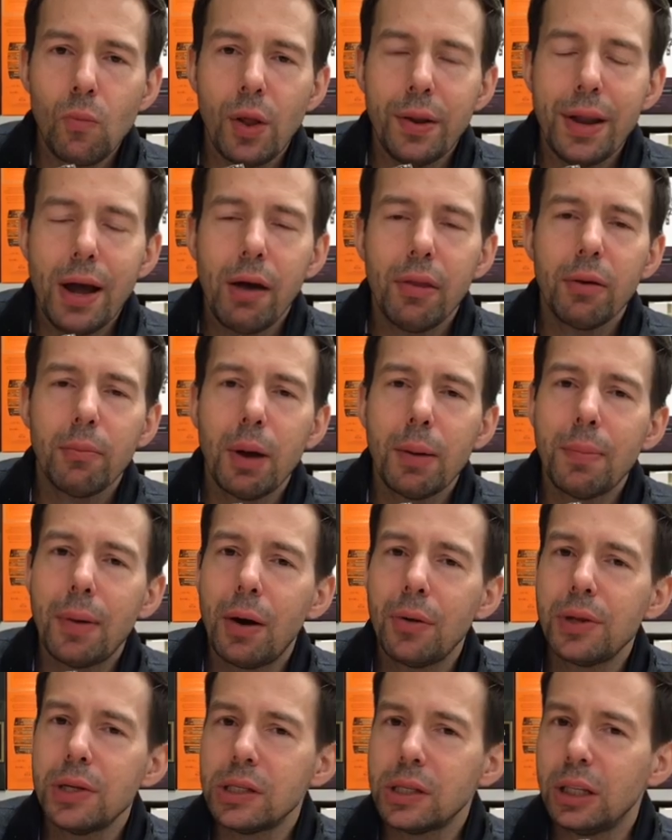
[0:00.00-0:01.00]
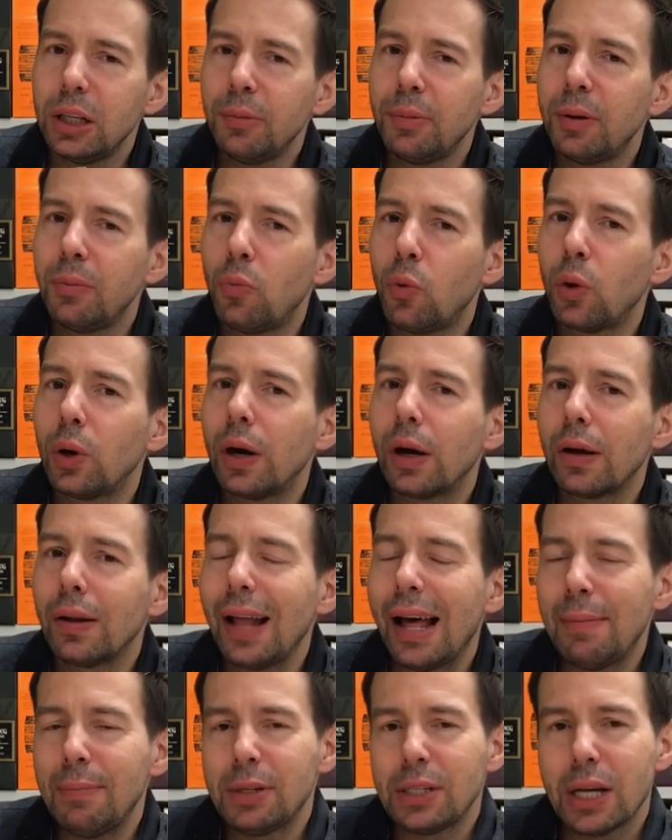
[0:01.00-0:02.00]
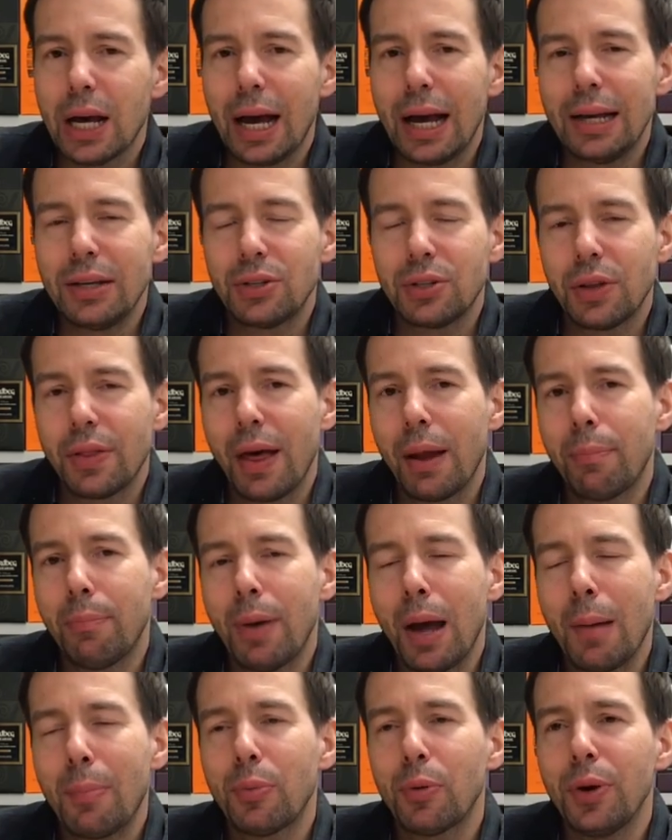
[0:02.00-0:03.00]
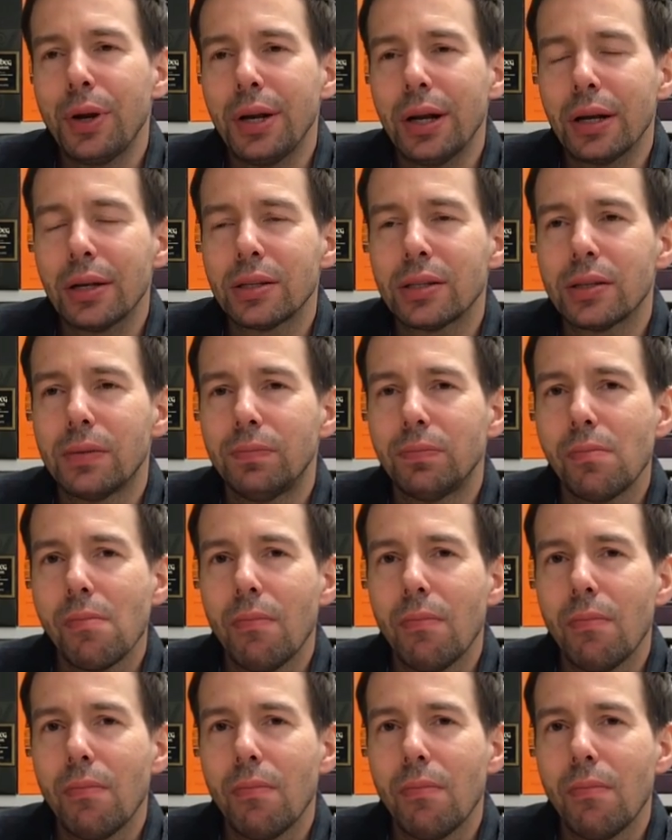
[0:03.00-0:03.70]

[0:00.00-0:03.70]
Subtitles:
Now that my mouth is a little bit more acclimatized to that pepperiness,